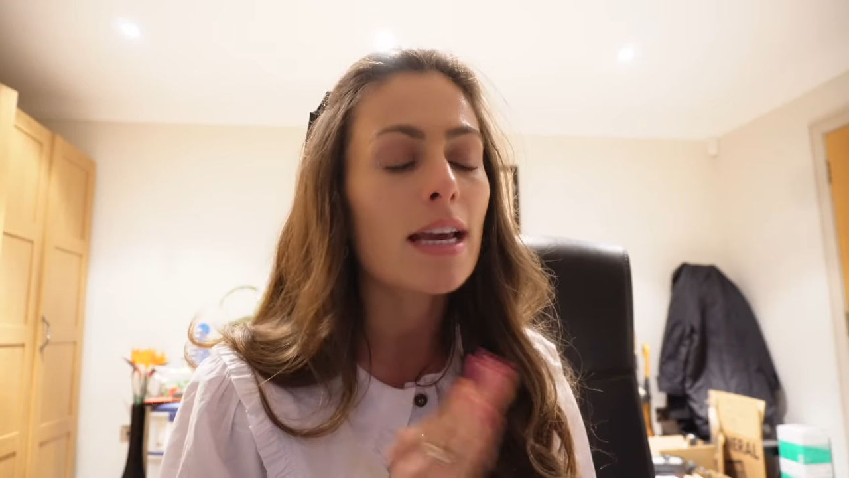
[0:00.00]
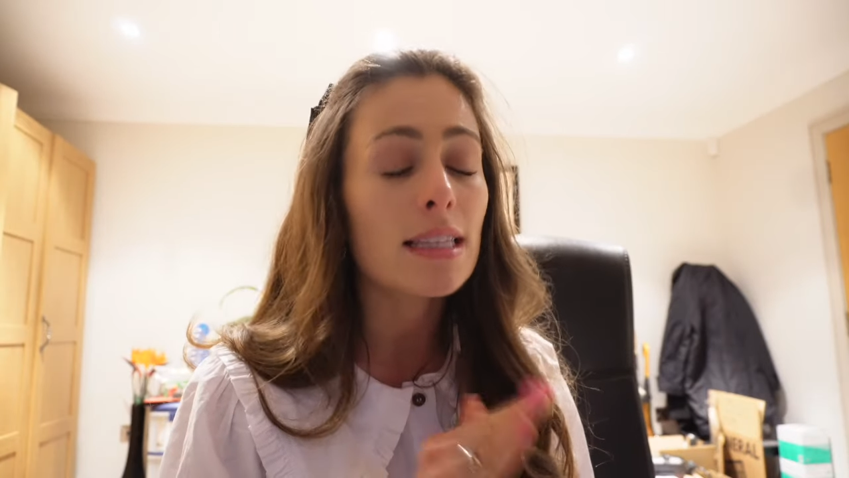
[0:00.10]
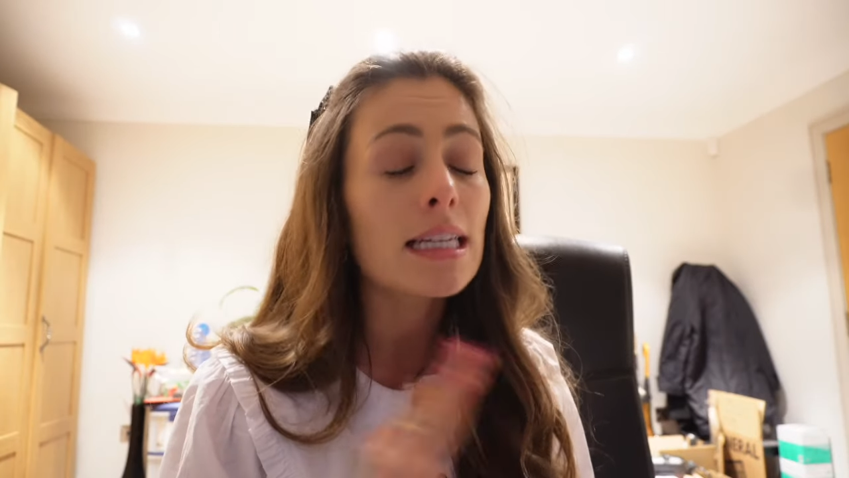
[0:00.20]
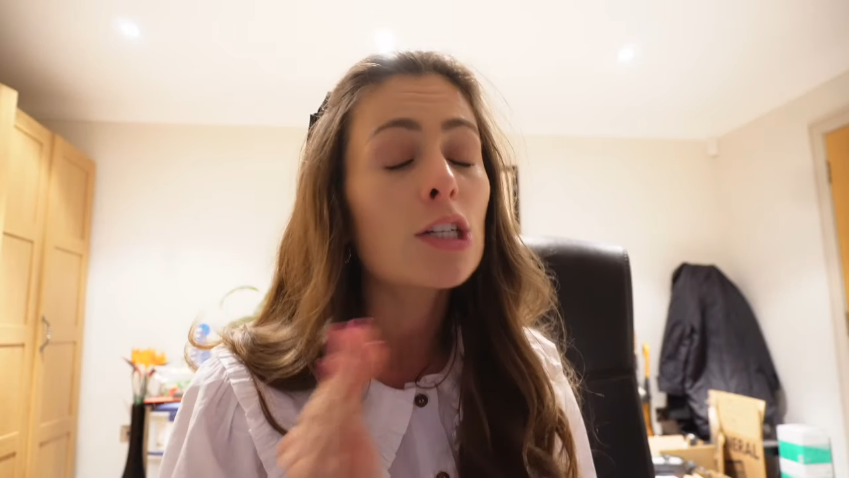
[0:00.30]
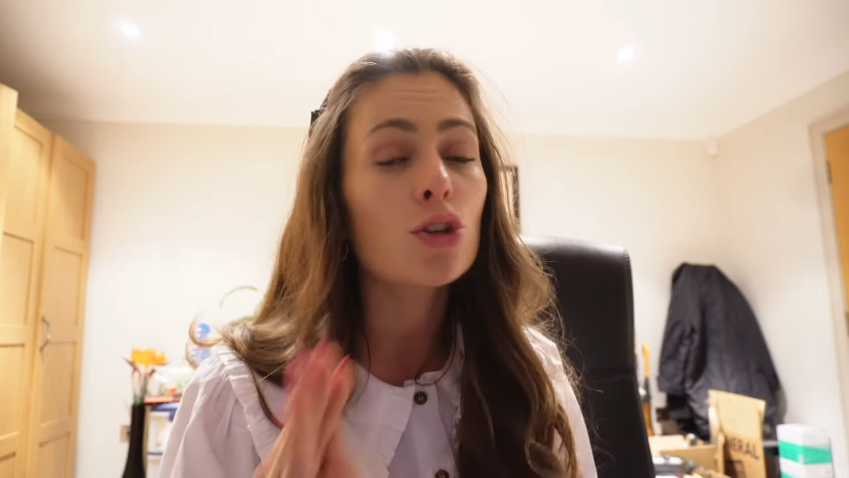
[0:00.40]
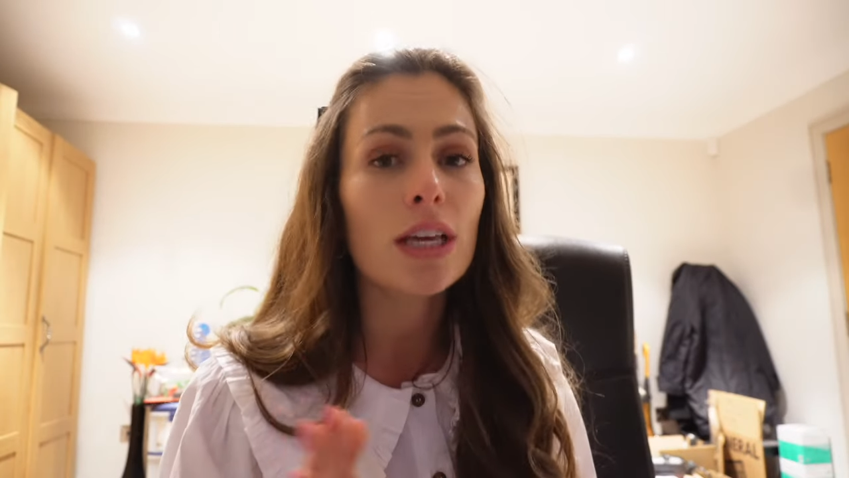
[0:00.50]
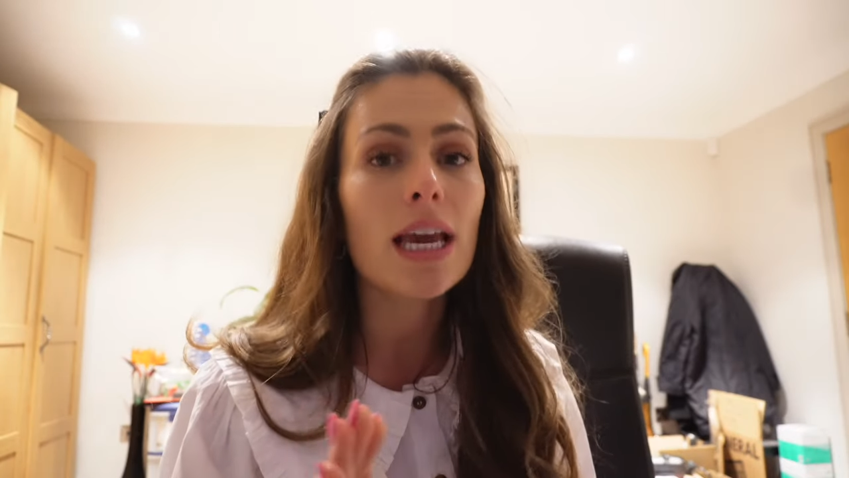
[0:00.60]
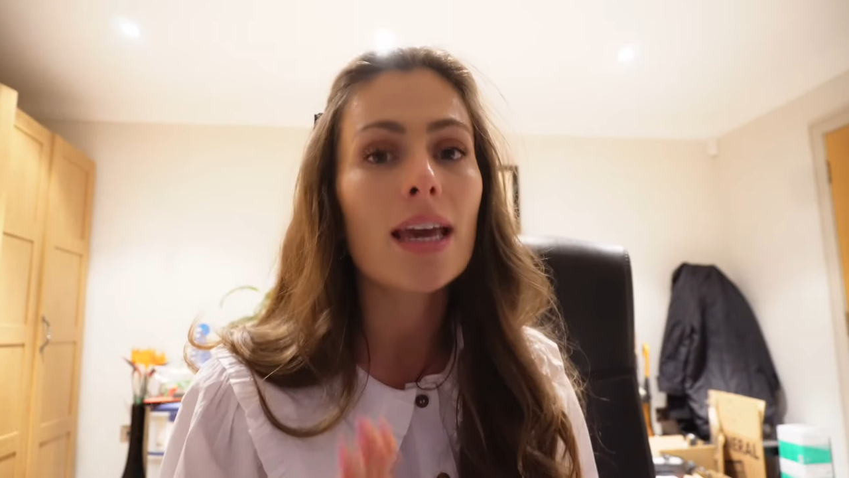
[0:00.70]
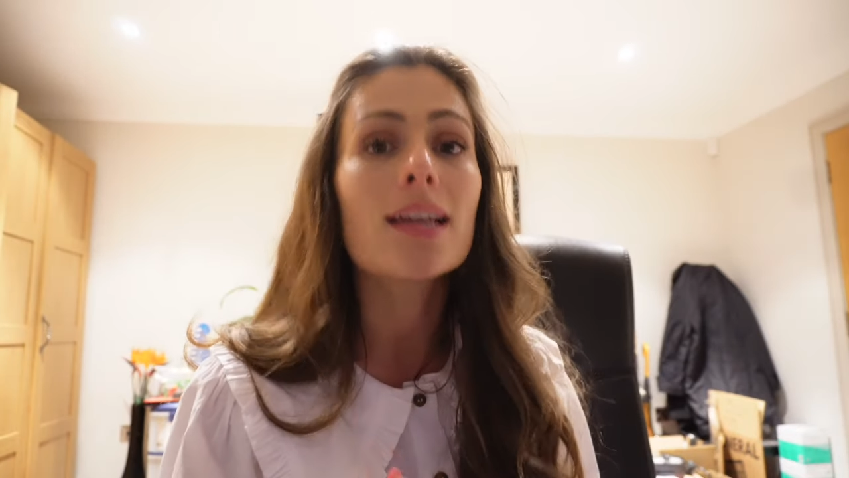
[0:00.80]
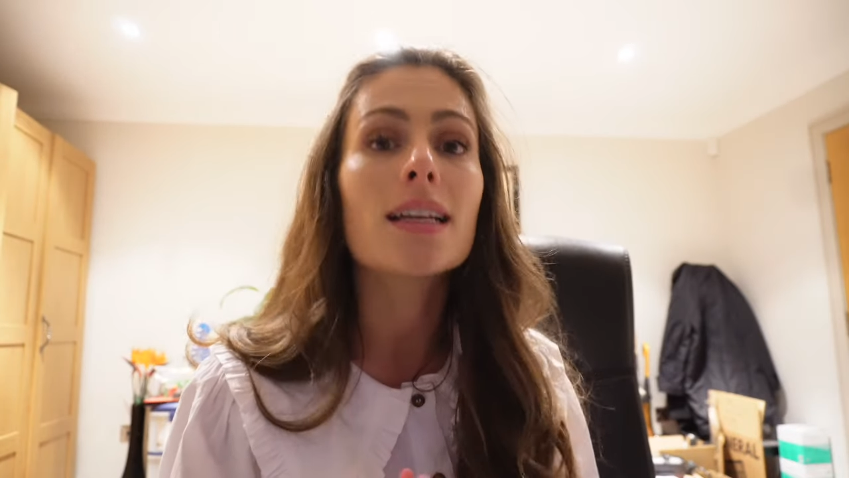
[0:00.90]
it's literally
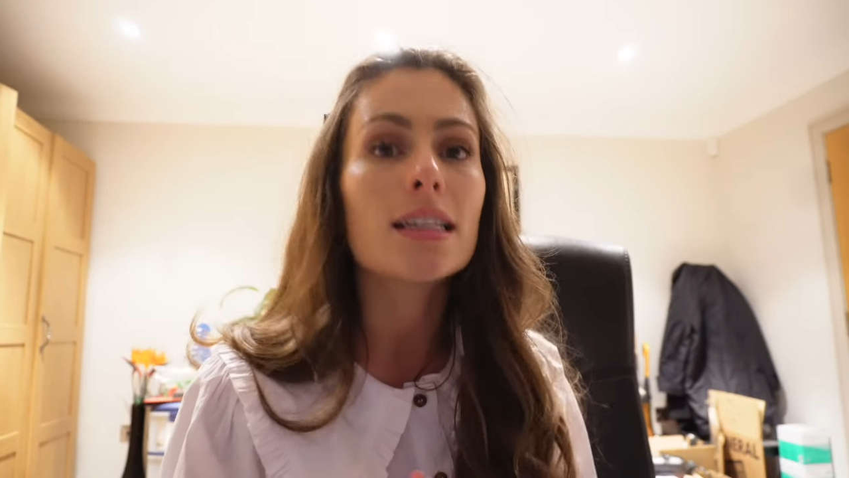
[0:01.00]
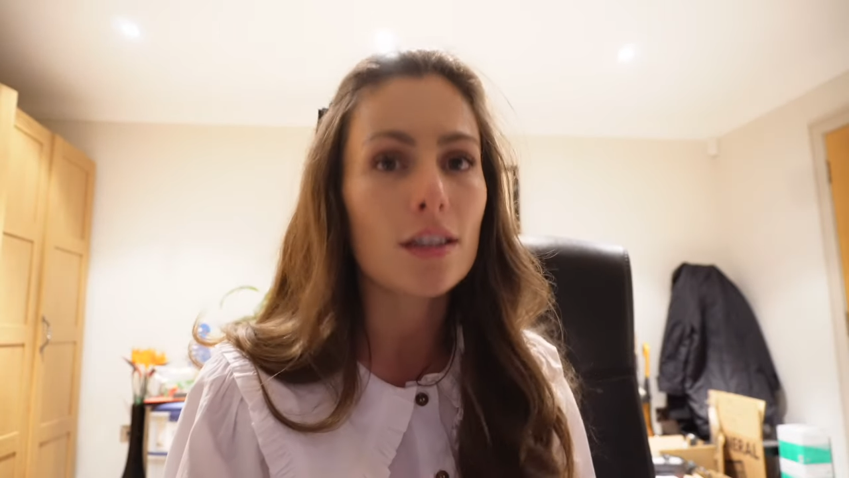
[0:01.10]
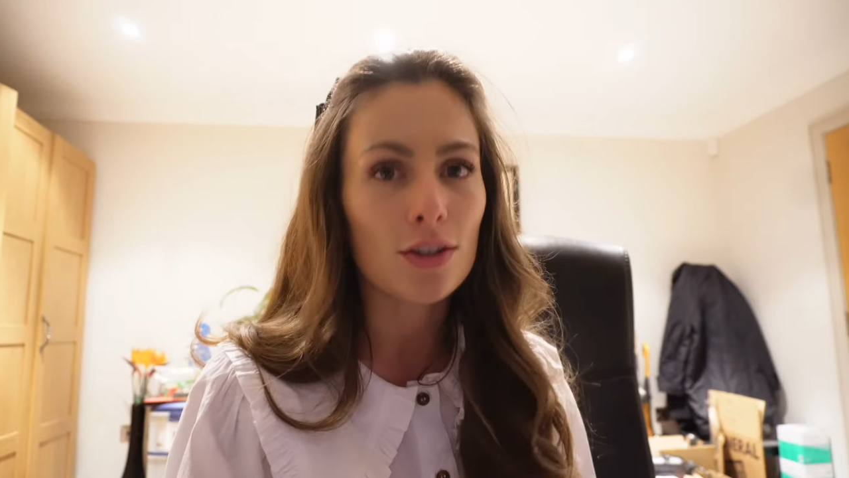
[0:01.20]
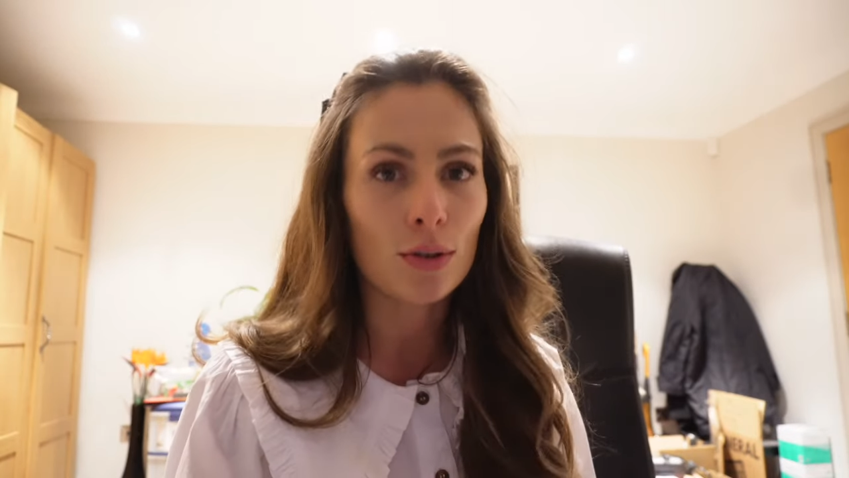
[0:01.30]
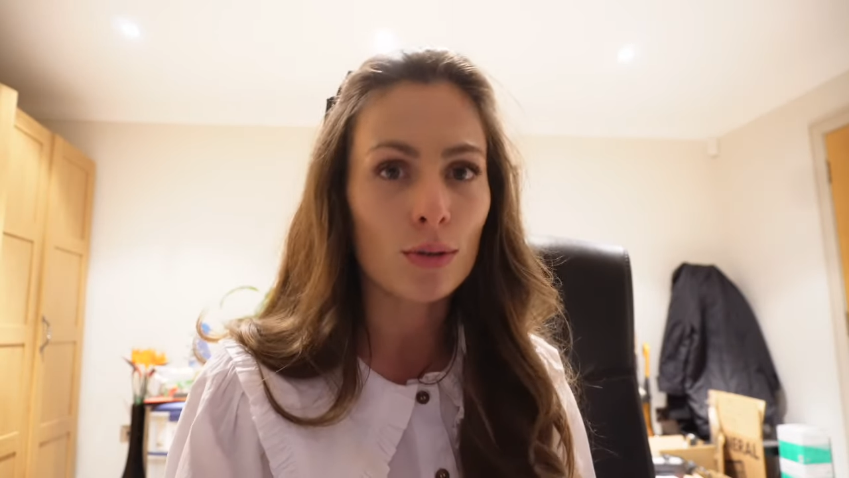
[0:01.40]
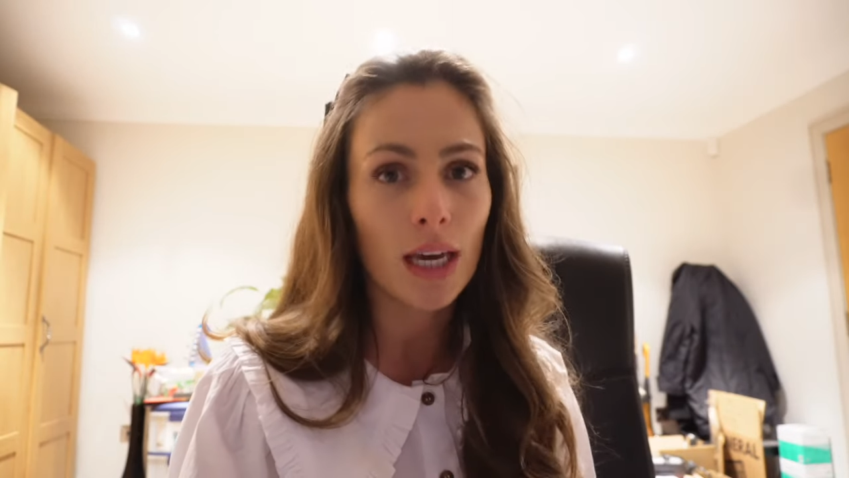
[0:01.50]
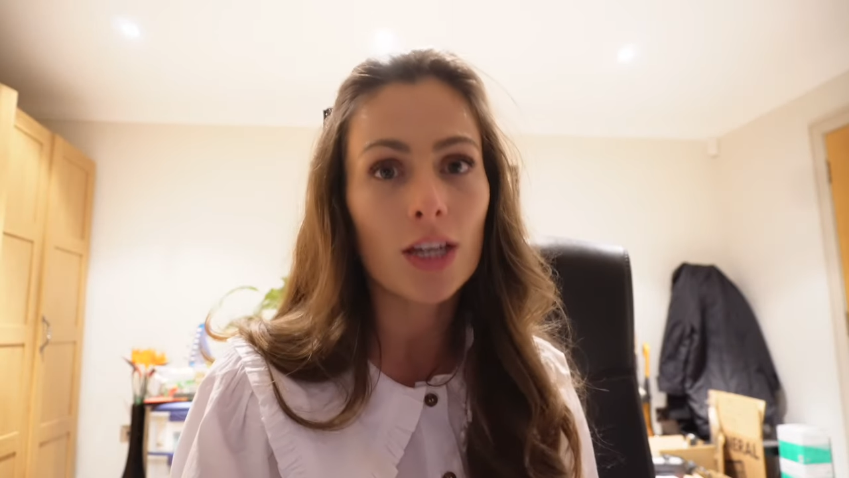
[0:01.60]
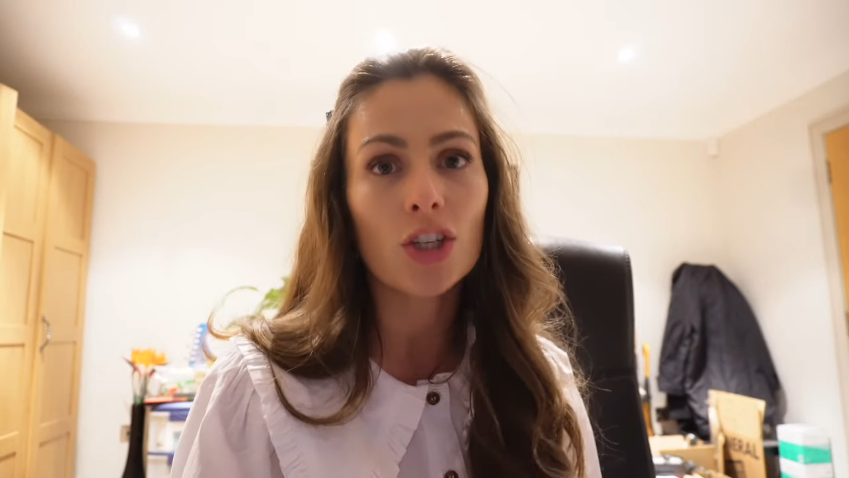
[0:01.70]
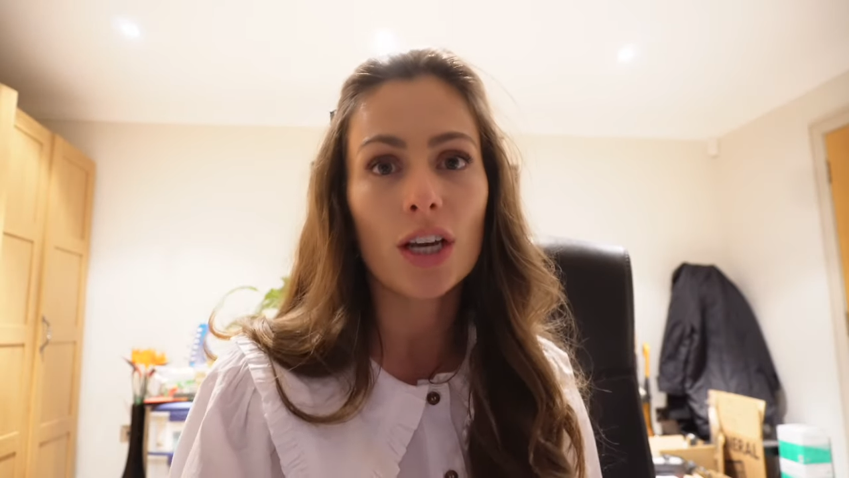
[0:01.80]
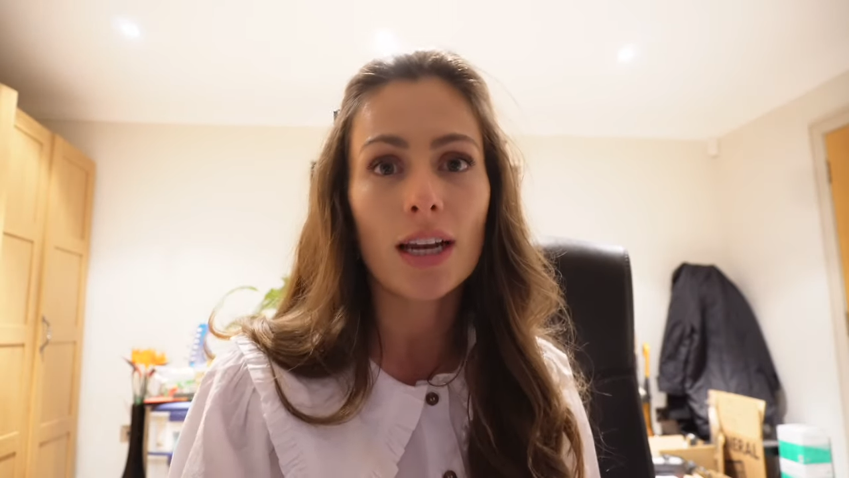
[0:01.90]
in an industrial
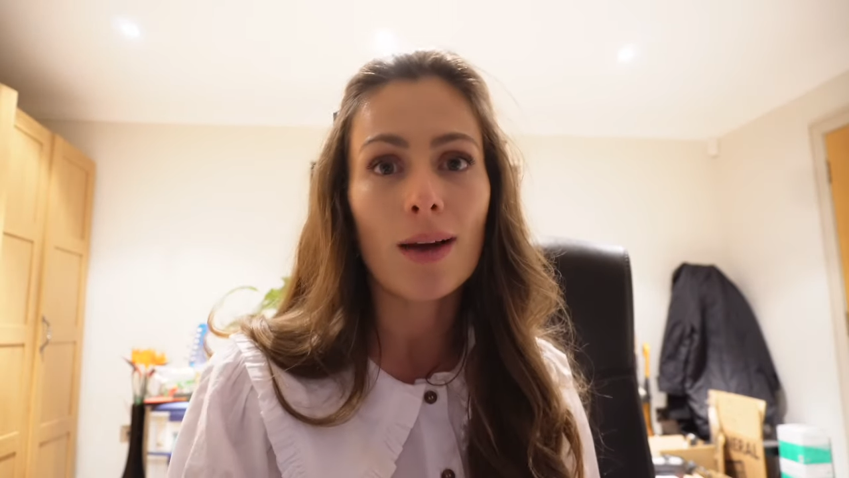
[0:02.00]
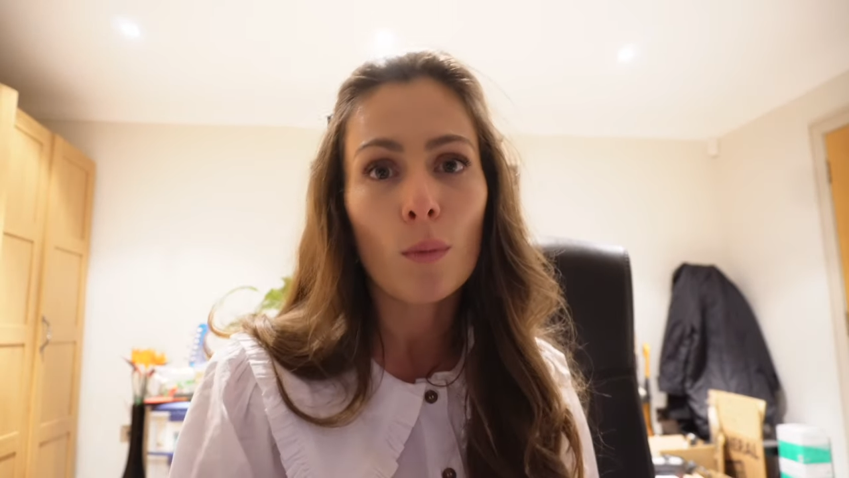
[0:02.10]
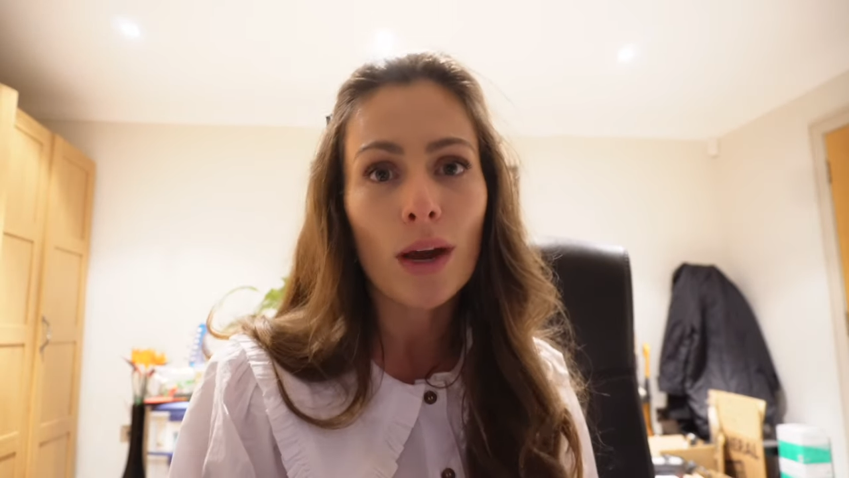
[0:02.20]
kitchen and